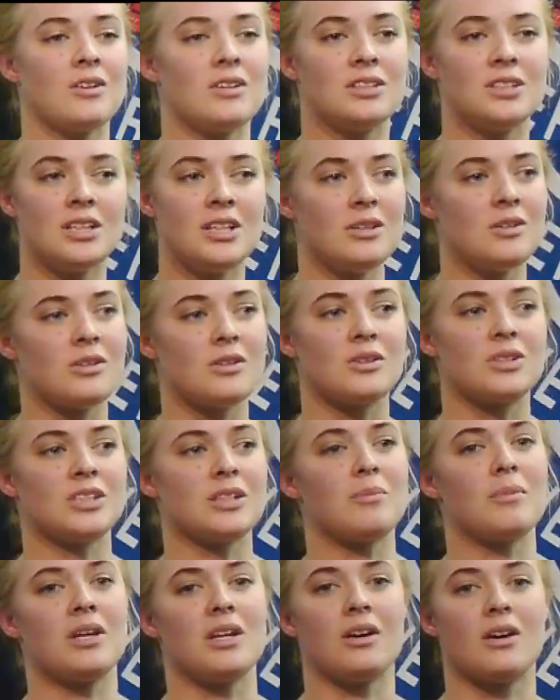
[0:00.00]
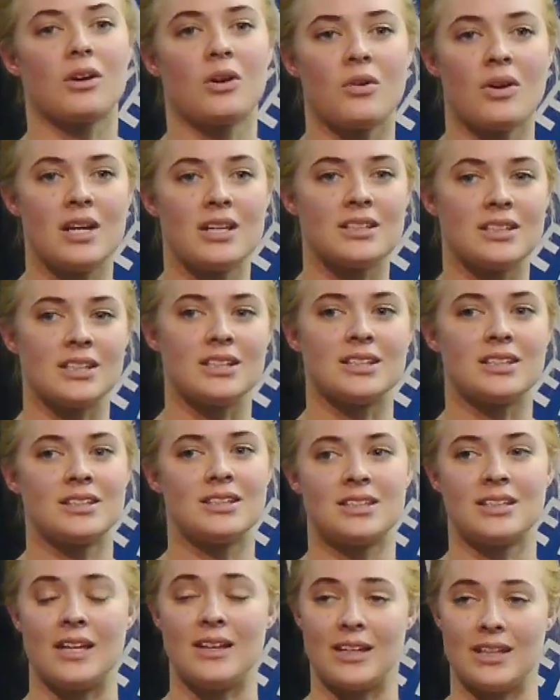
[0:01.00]
guarantee you there's somebody on
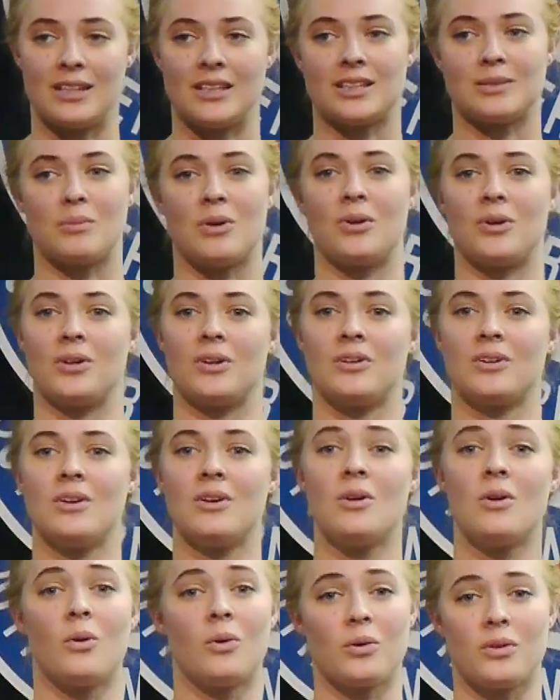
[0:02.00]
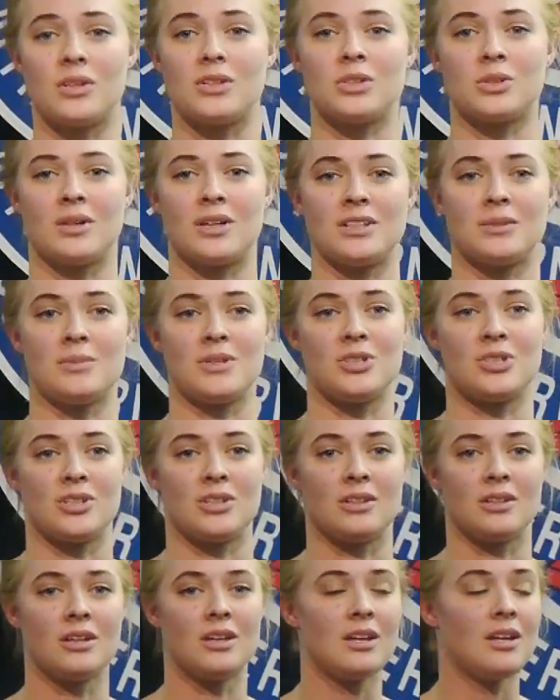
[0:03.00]
Craigslist selling this motor or this transmission.